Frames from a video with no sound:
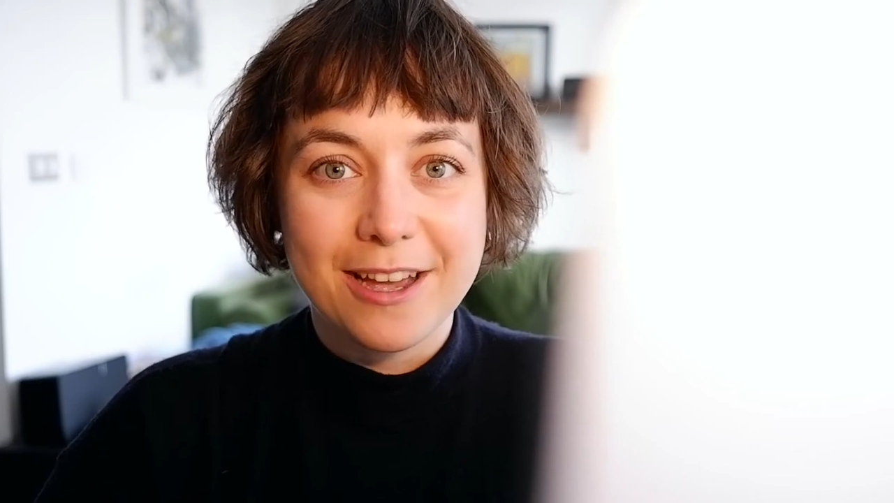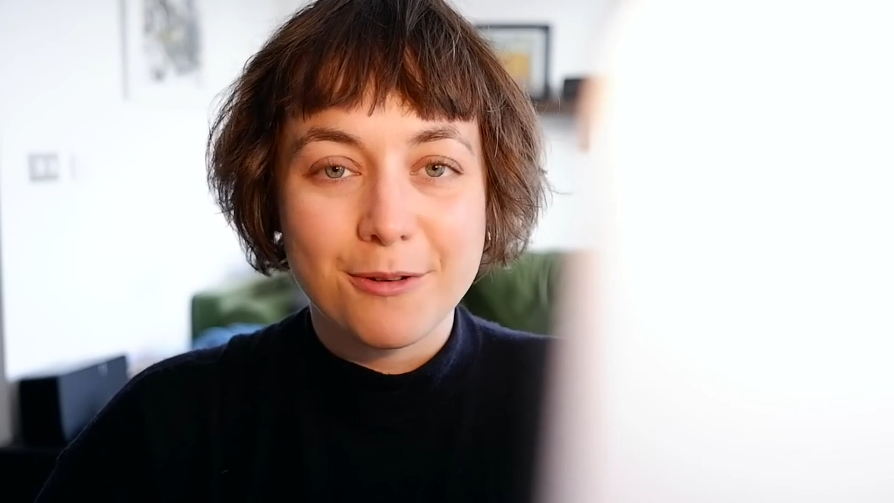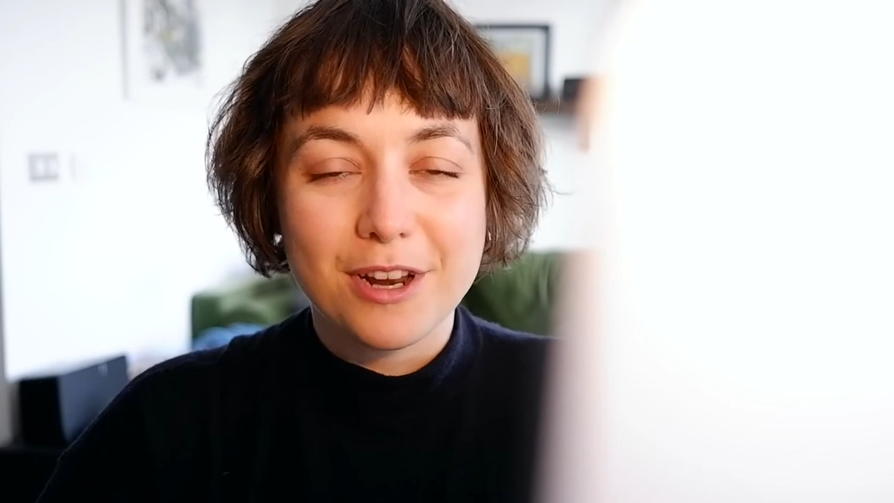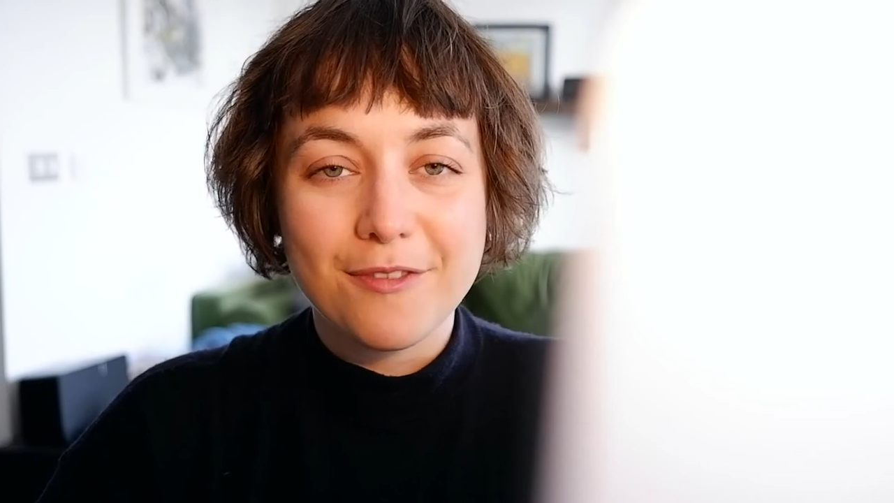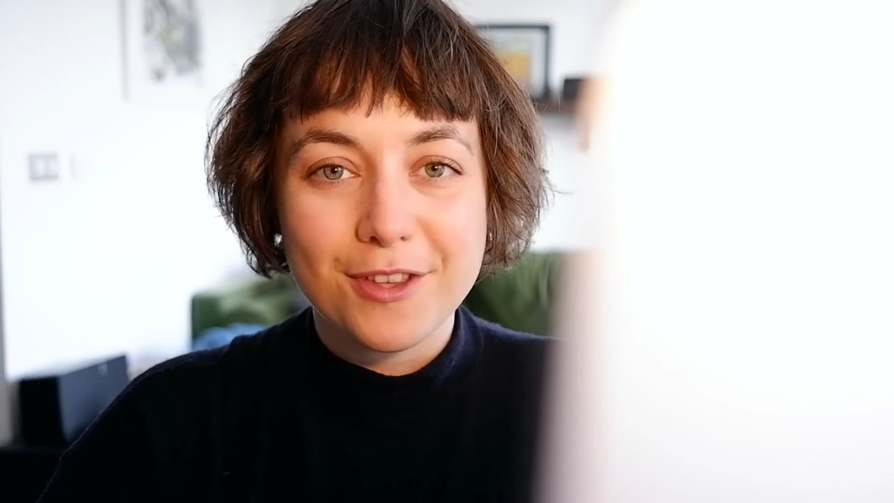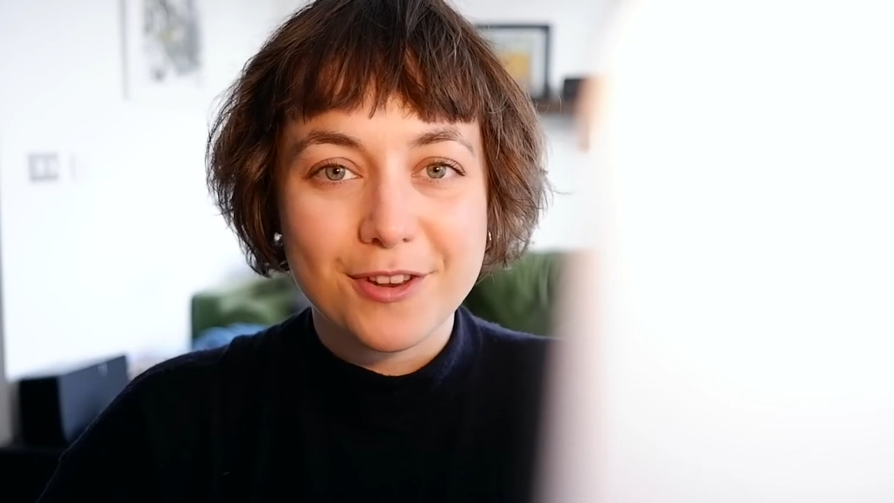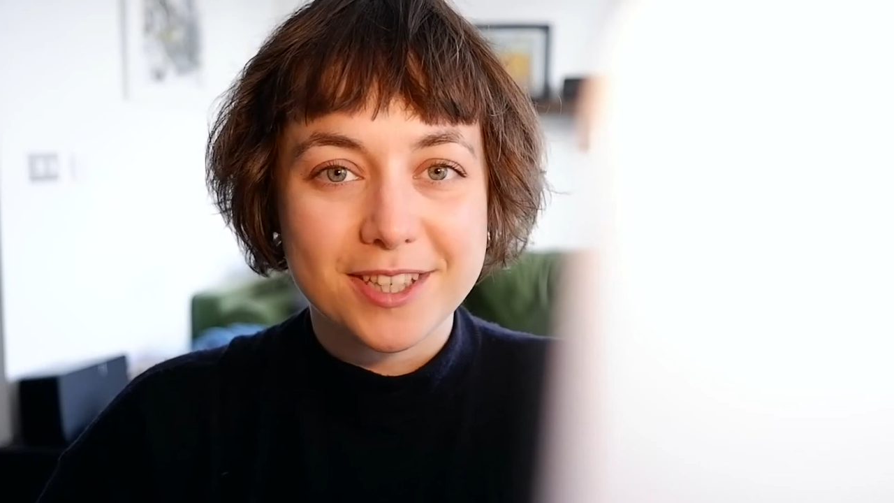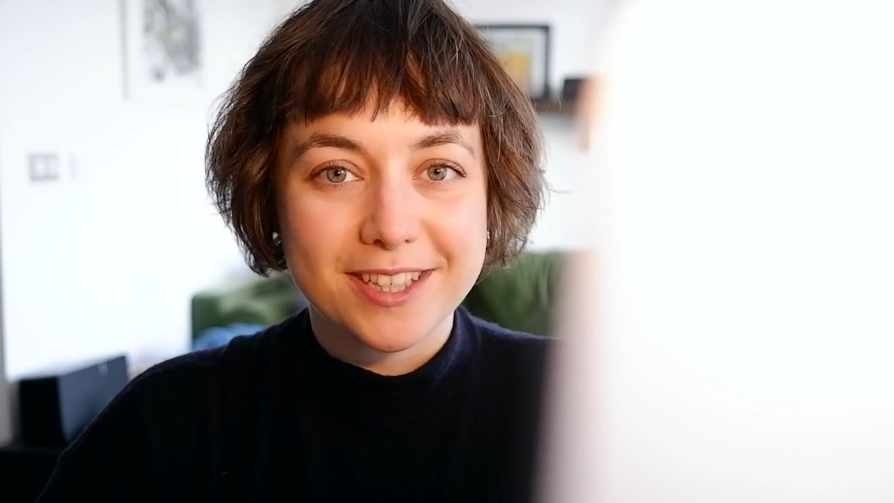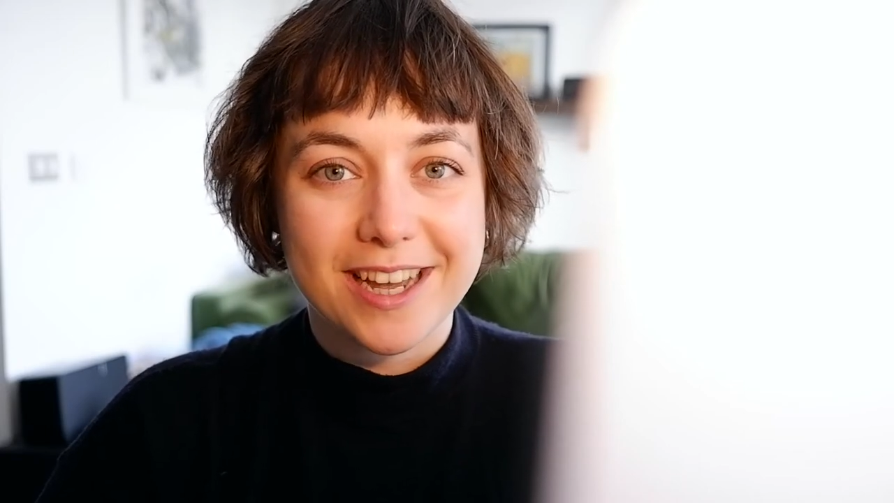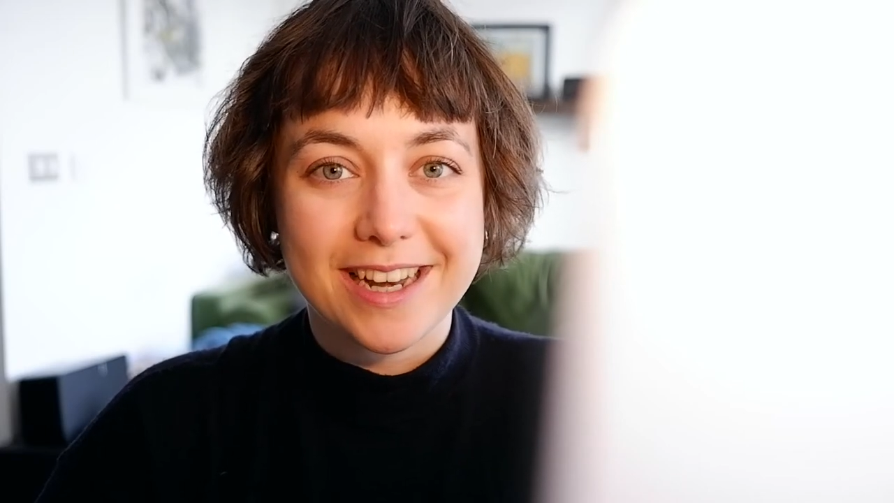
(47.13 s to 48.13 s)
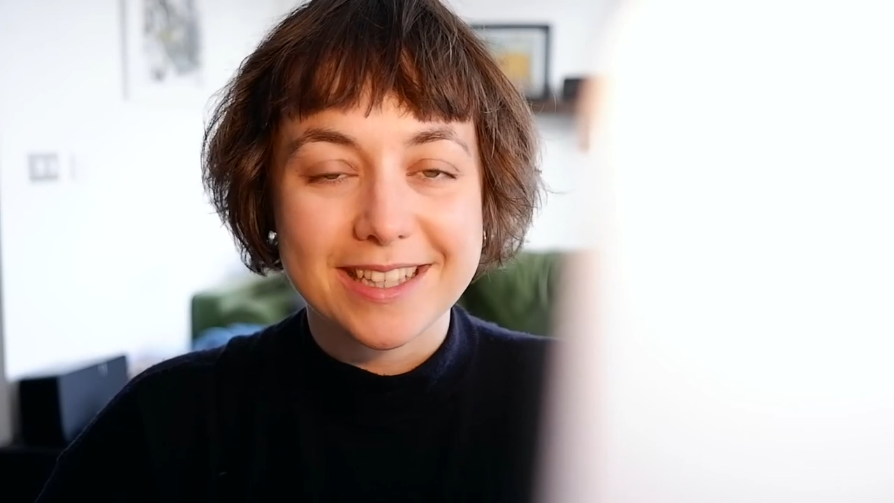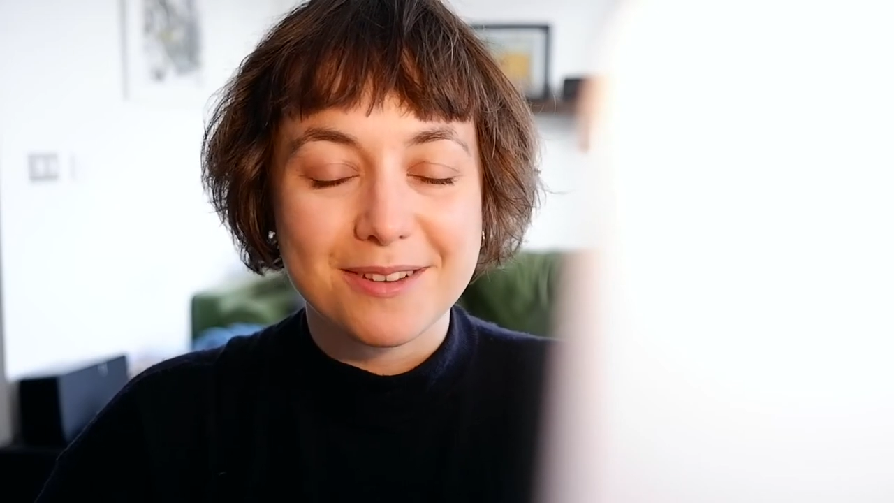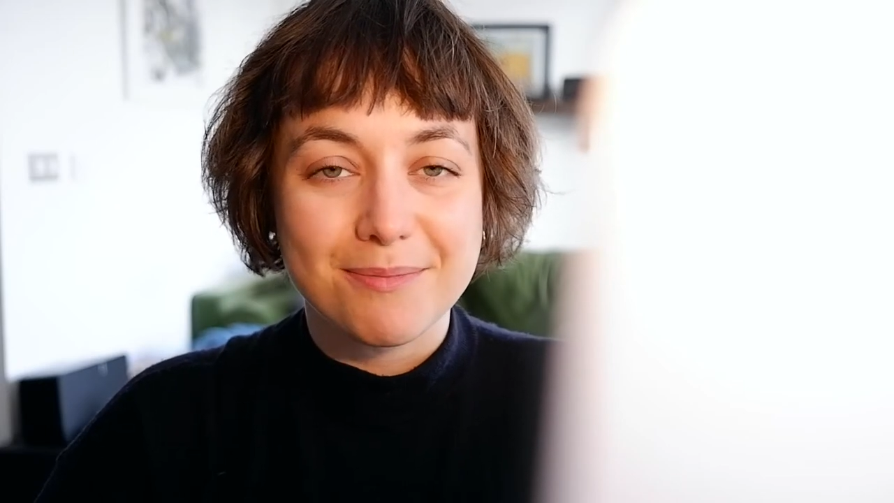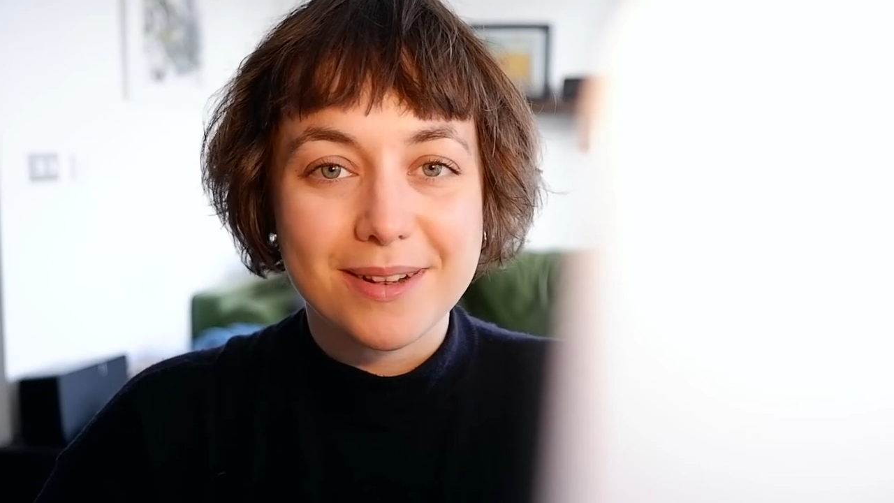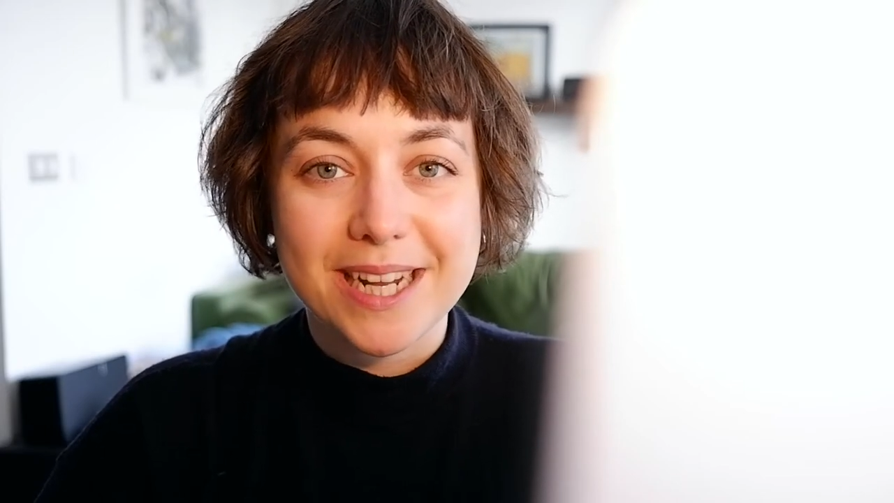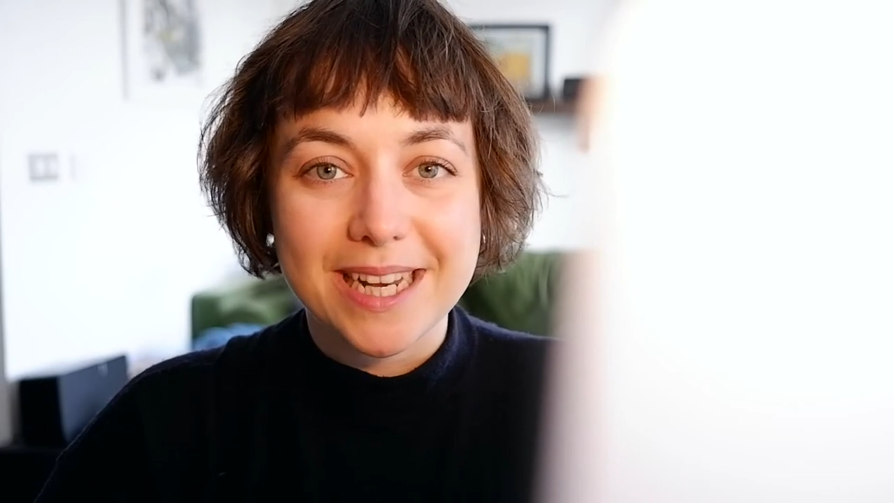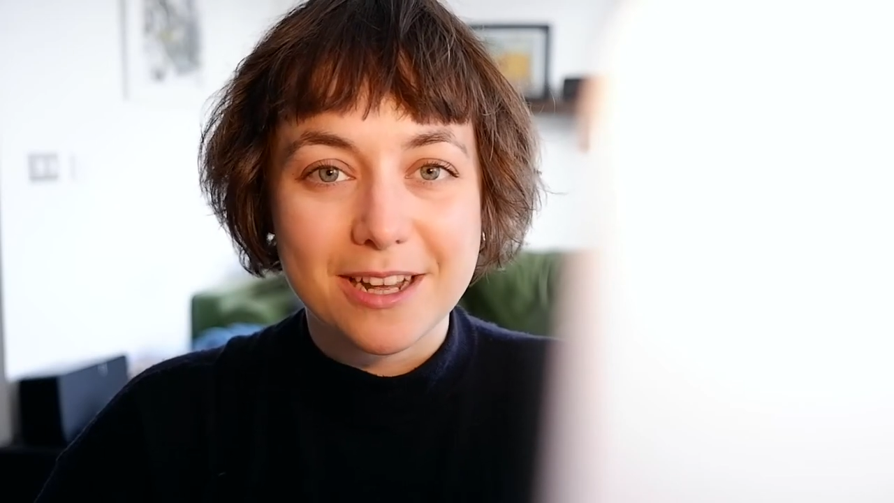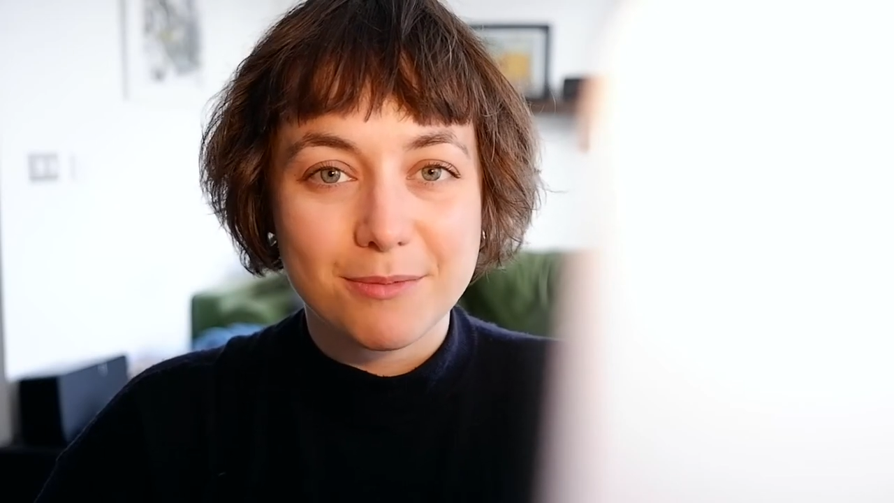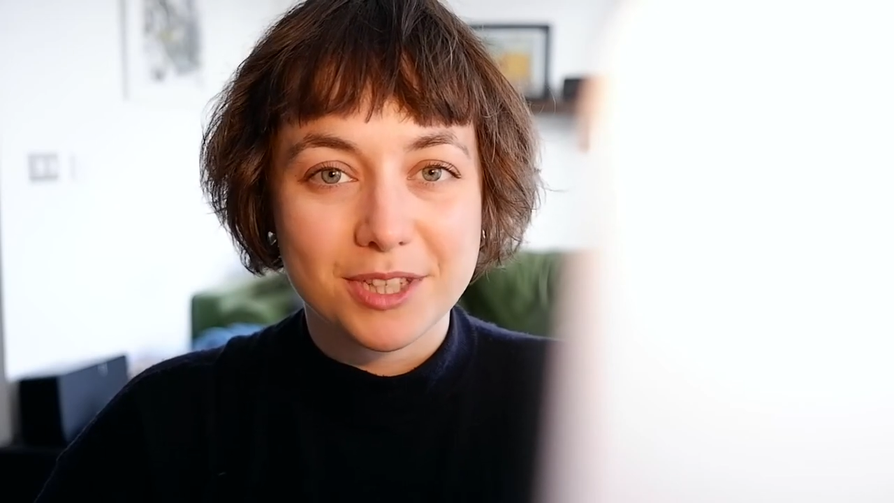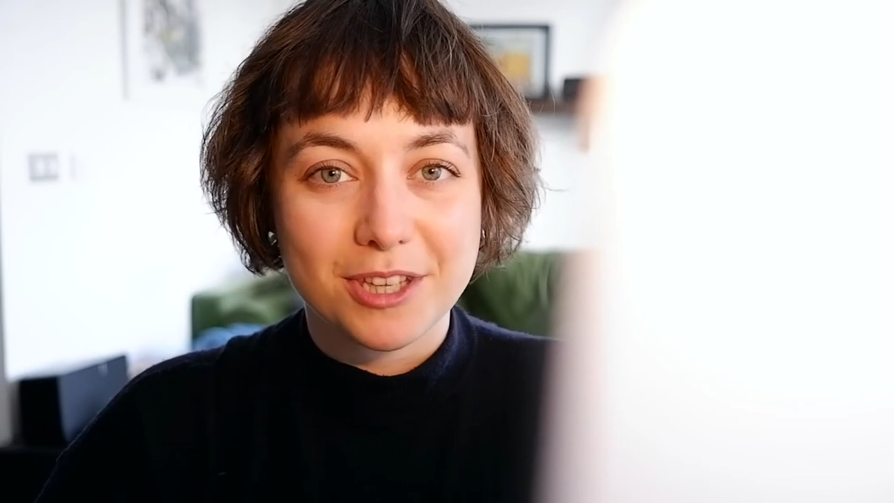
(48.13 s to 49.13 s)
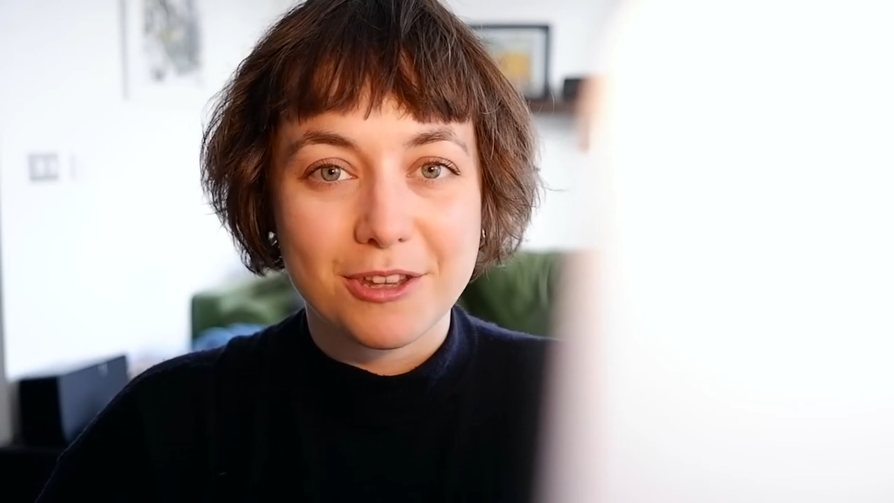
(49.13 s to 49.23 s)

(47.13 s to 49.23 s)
Whatever you decide is completely up to